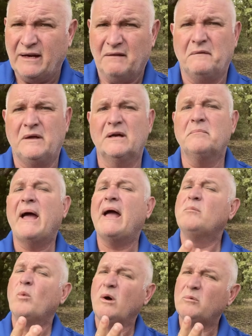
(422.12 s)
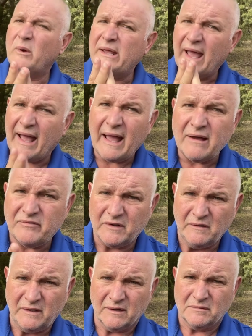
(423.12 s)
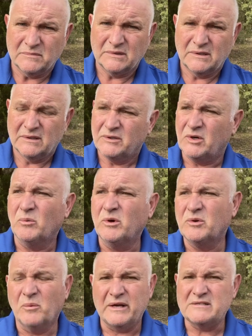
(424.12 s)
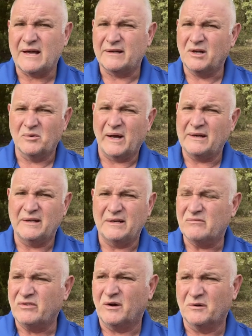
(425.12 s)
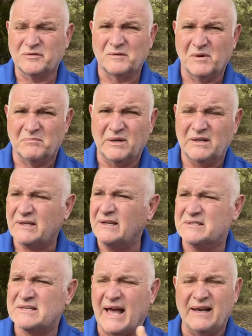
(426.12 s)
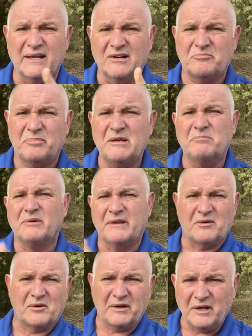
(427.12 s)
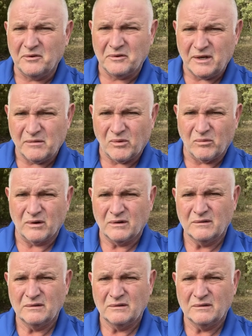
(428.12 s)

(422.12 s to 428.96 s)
in them and what we have in them. You know, one of the ways I know I didn't evolve from a monkey is I love people that aren't here anymore.